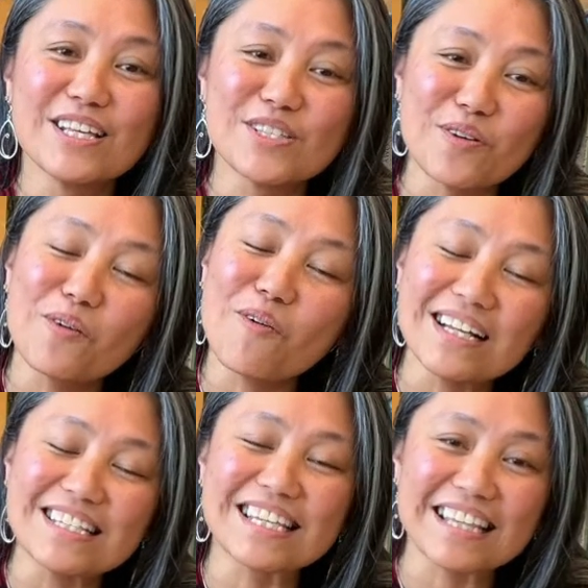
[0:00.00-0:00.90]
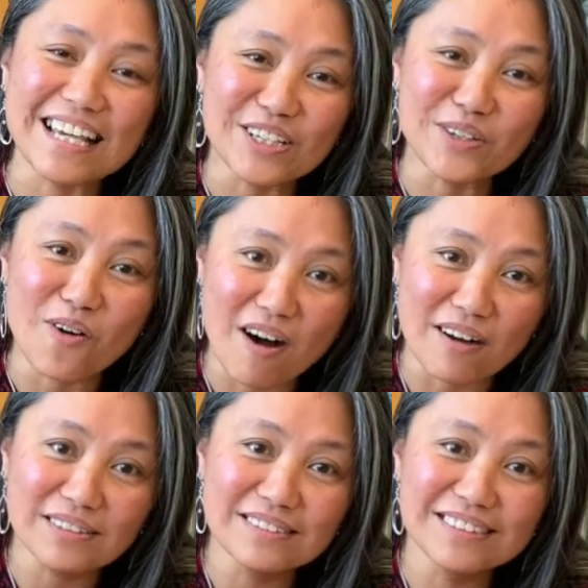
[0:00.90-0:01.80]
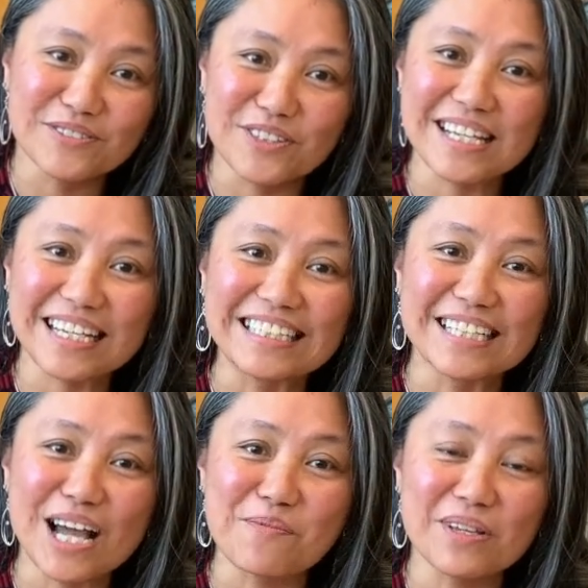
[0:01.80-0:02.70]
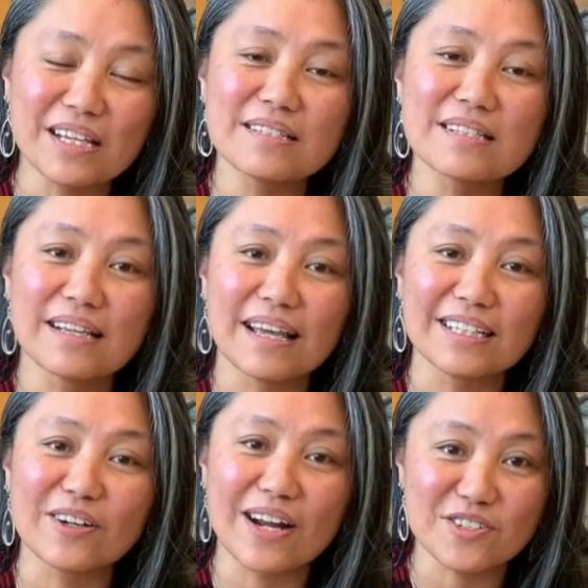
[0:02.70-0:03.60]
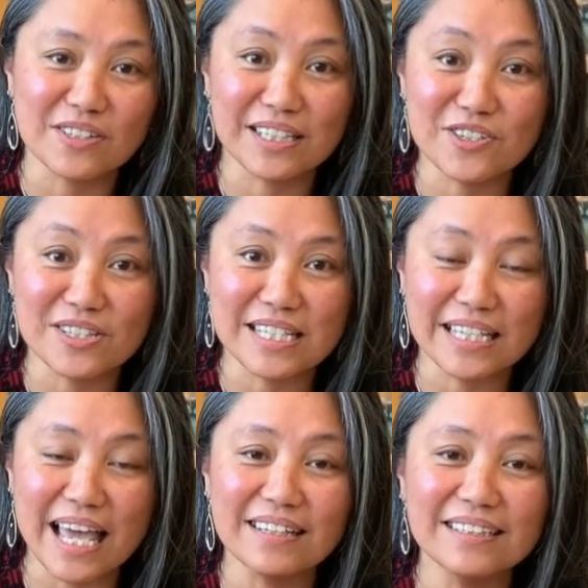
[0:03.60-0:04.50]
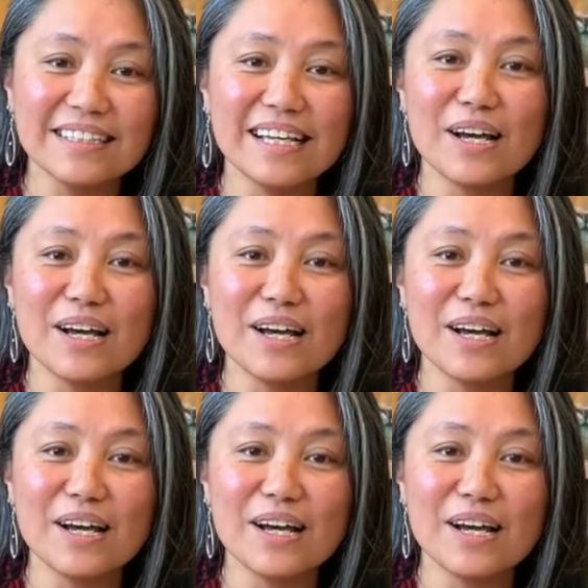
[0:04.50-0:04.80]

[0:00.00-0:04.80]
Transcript: So I want to thank you all for taking time with us, and congratulations again.